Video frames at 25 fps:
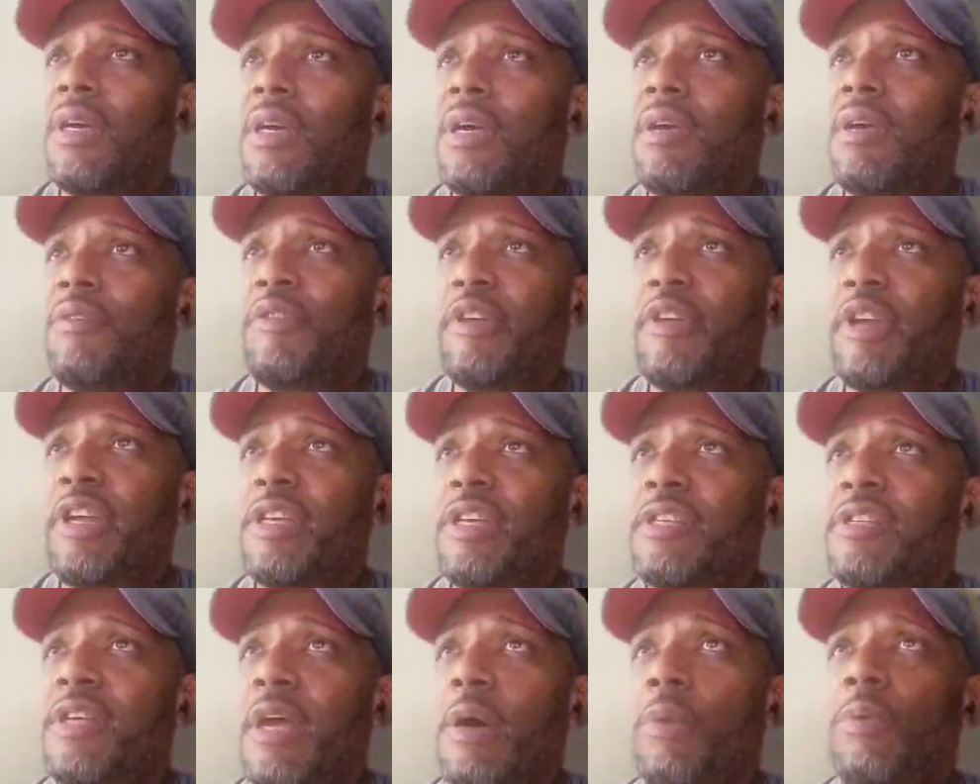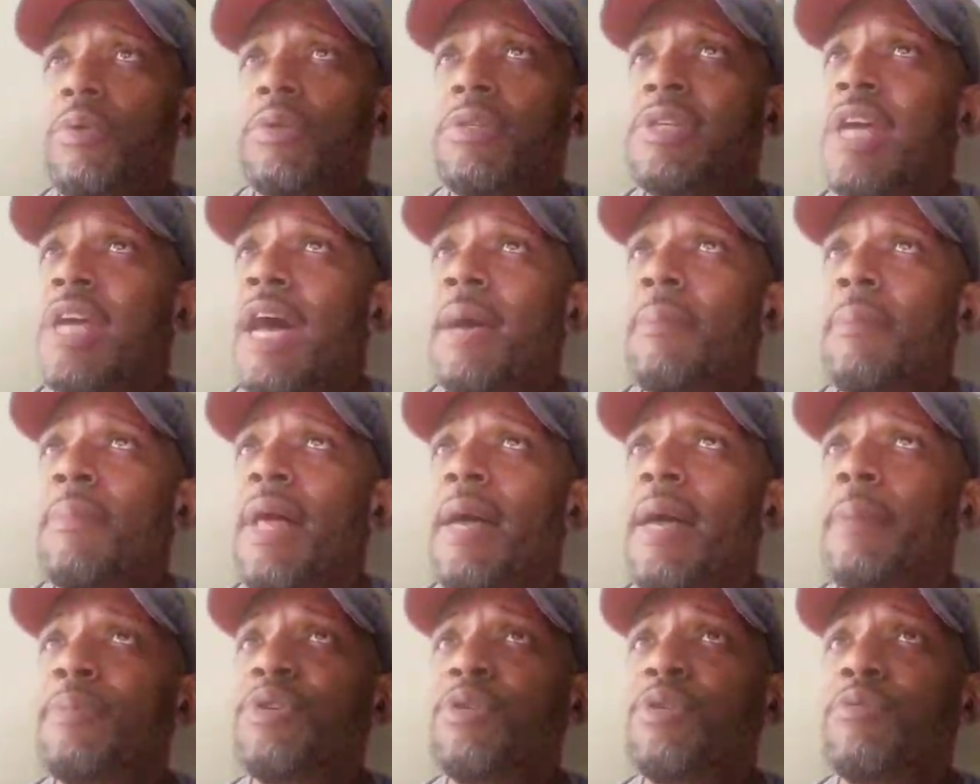If it is, I will time
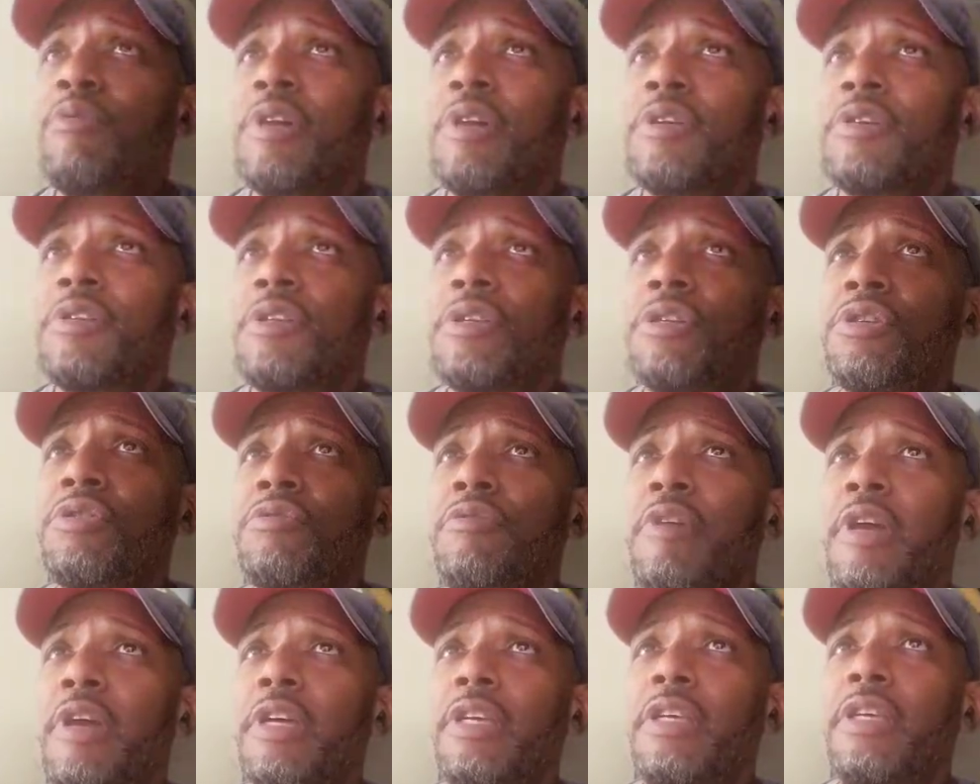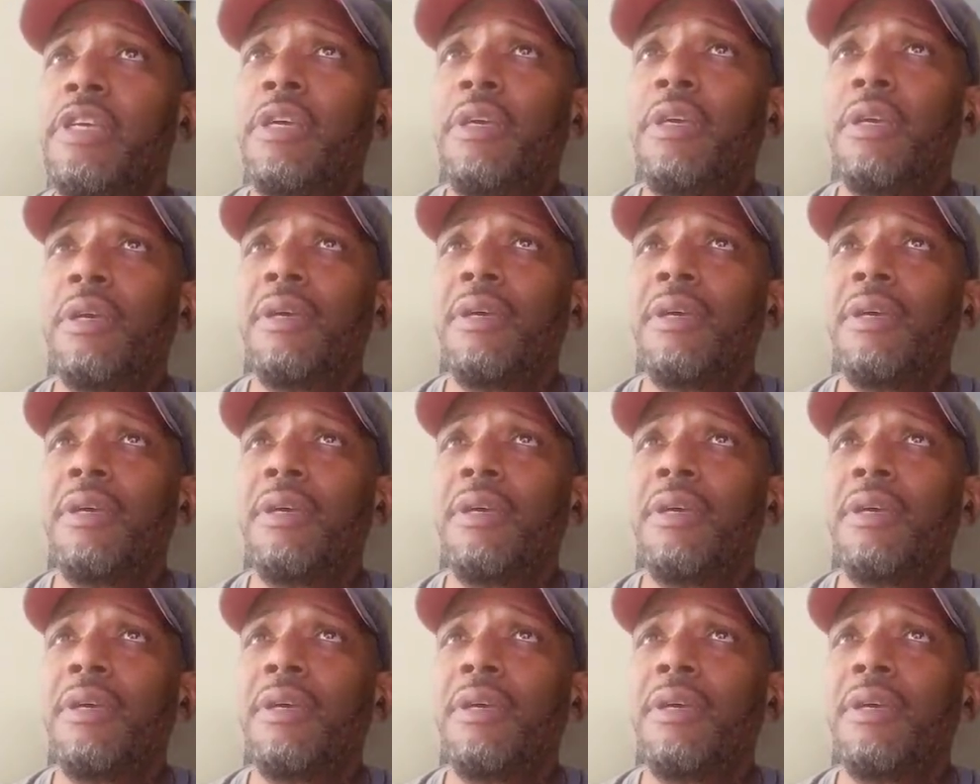lapse the rest of this race.